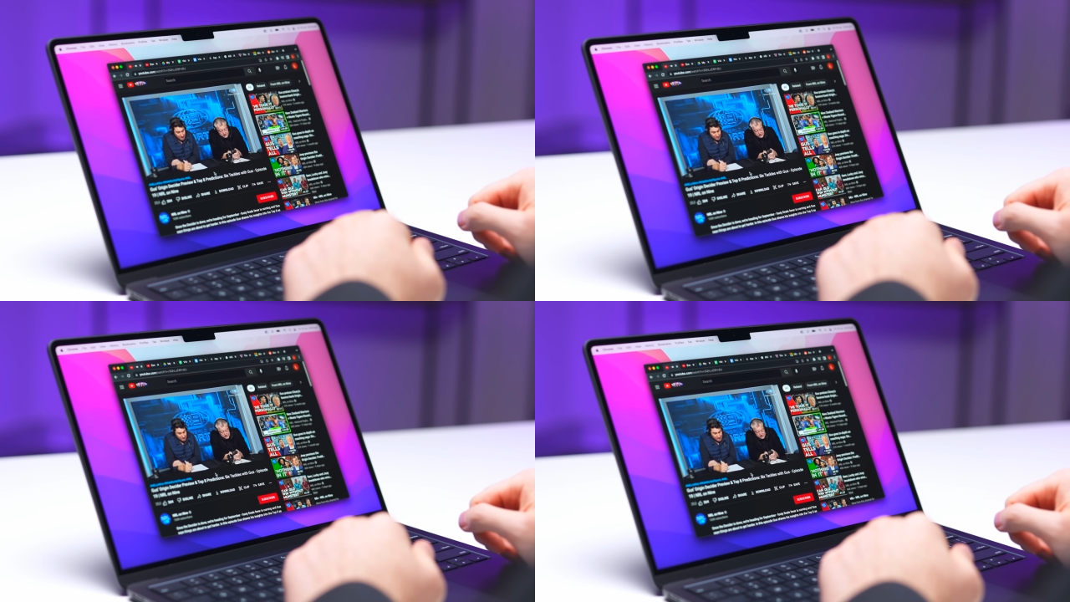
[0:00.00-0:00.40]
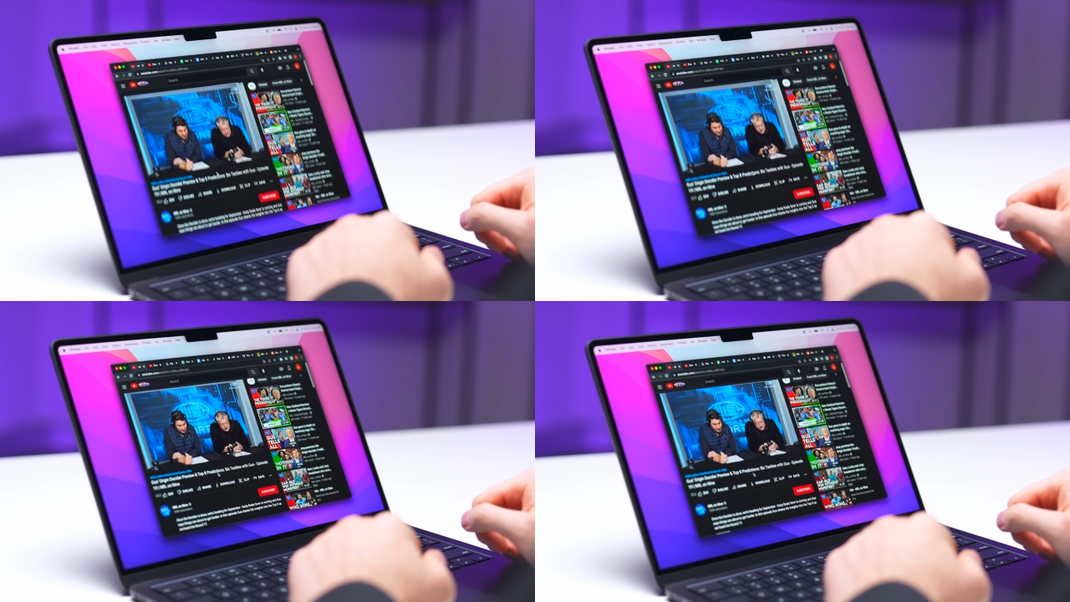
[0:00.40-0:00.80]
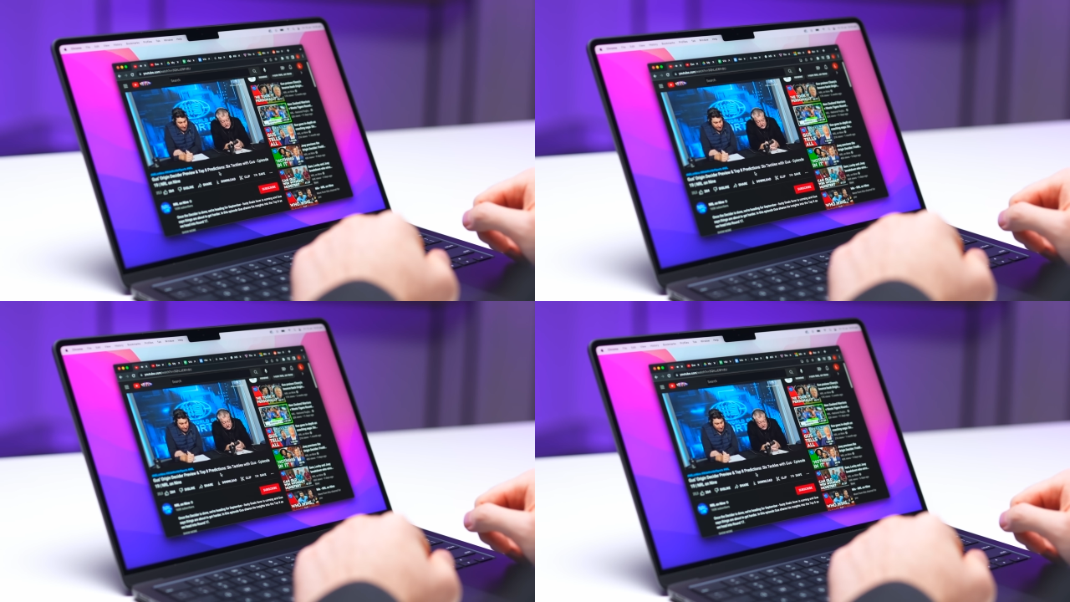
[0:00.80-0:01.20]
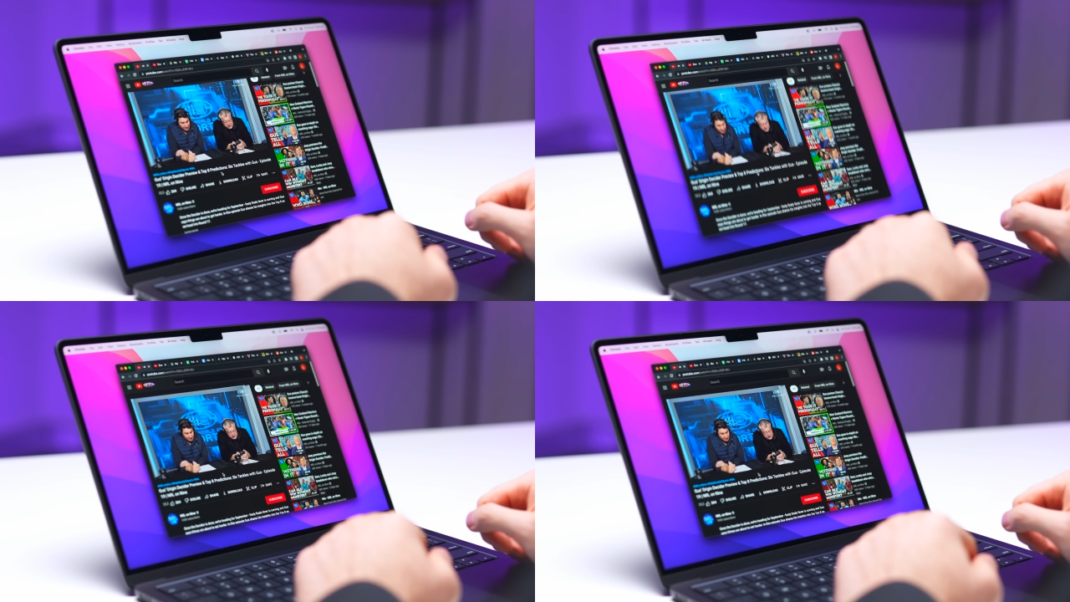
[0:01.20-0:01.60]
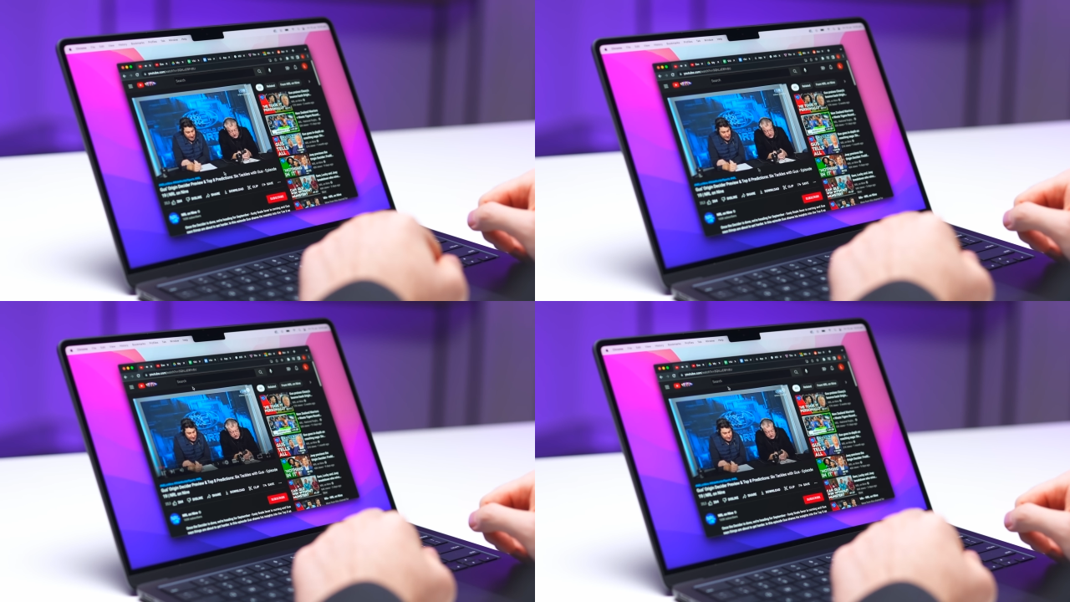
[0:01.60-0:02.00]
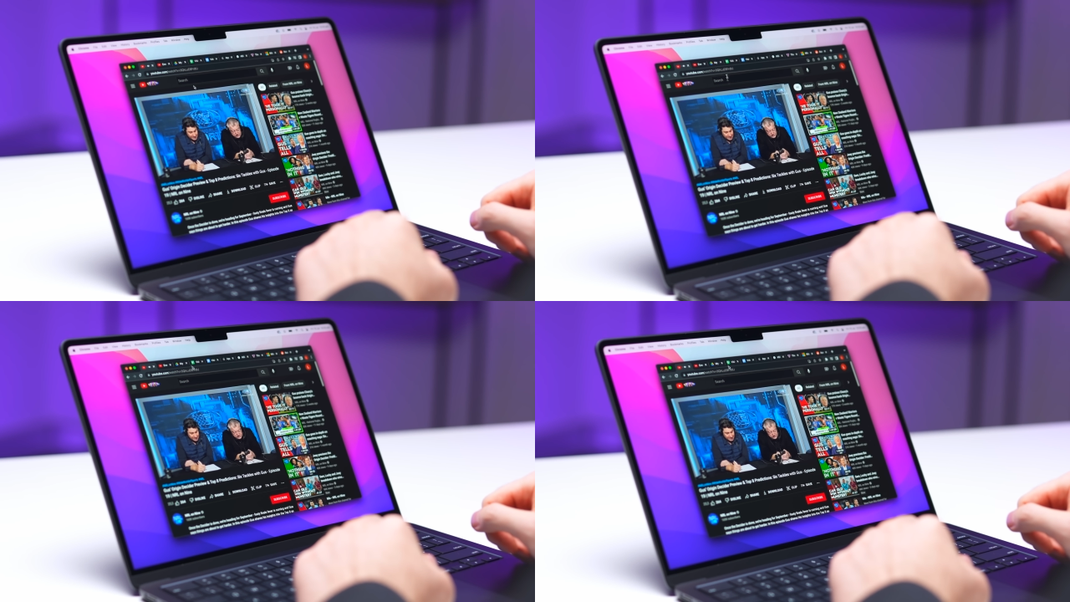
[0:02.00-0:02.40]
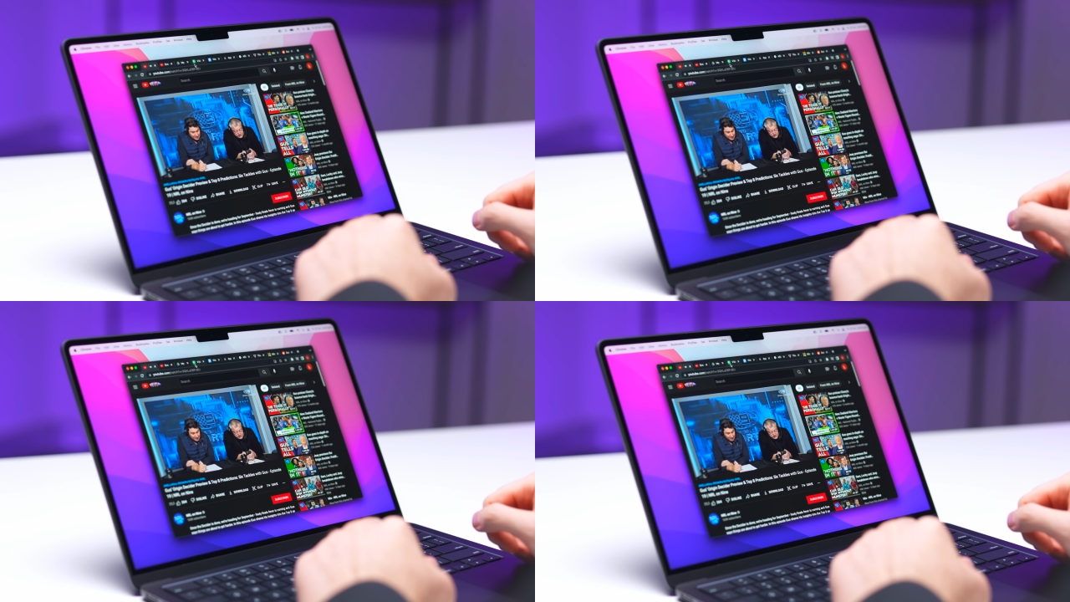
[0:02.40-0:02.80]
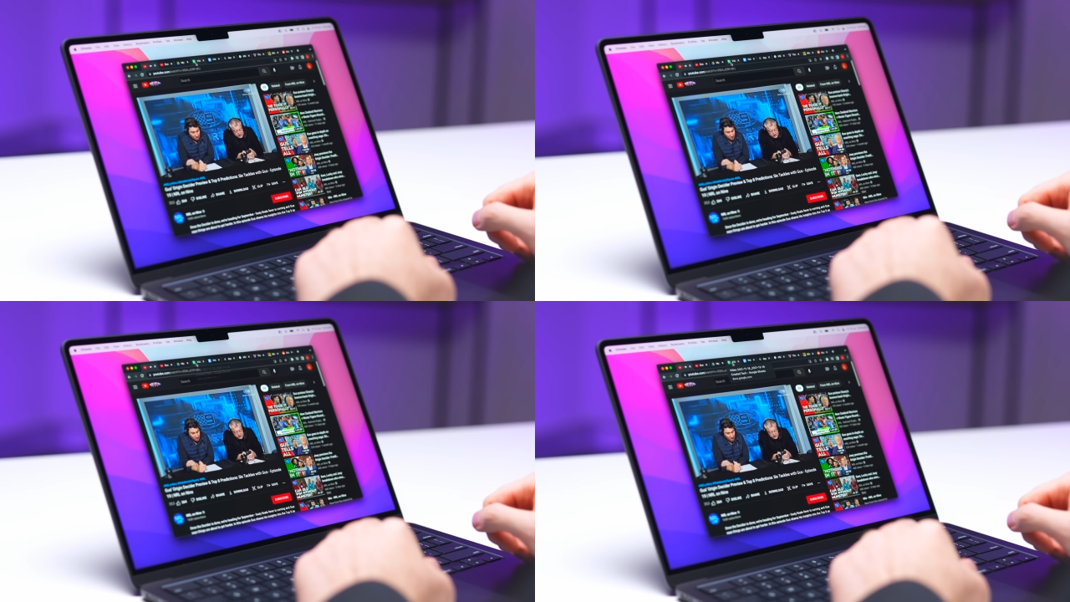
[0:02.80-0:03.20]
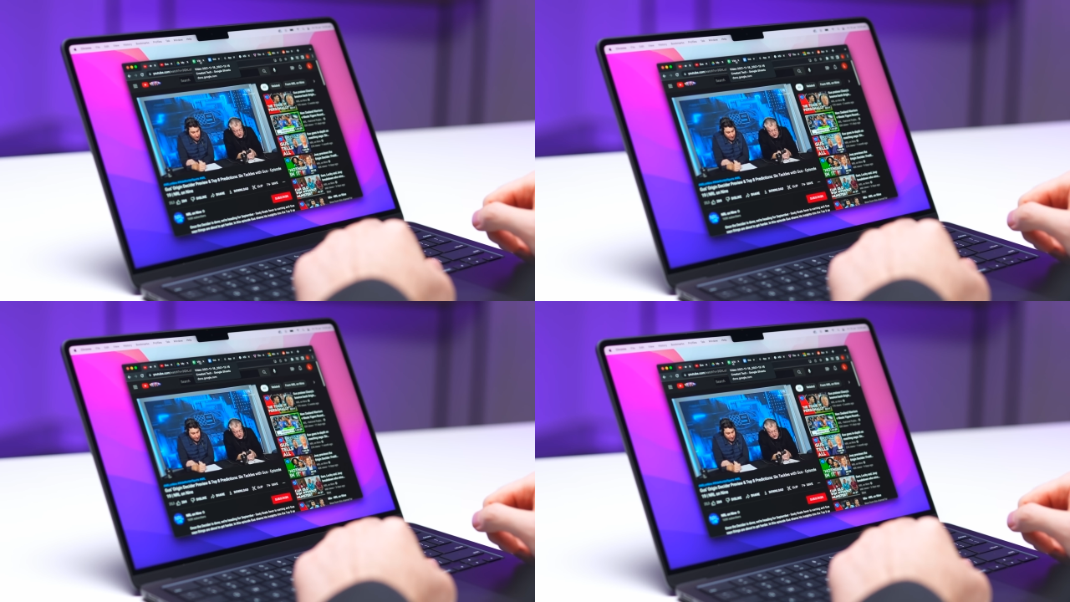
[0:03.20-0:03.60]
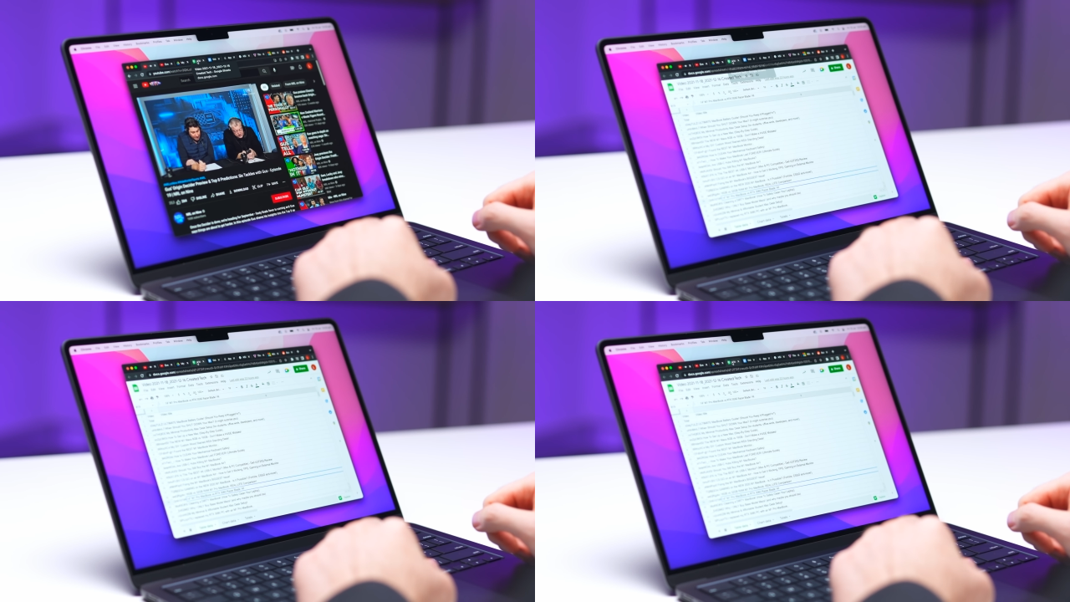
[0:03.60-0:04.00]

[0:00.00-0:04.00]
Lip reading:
[unreadable: no face in view]